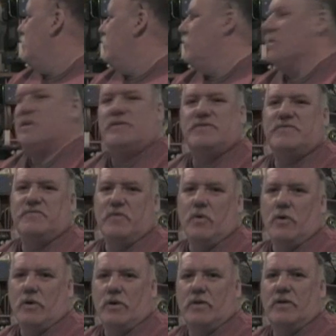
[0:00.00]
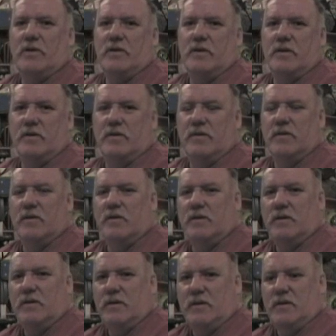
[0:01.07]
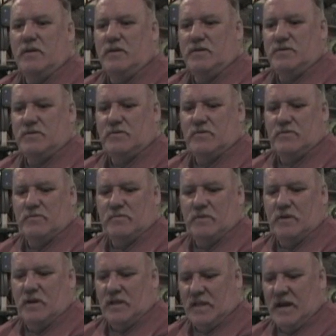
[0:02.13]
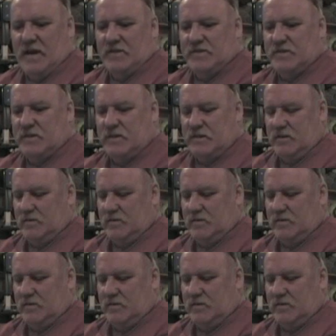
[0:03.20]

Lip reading: what it's for. So I'll ask.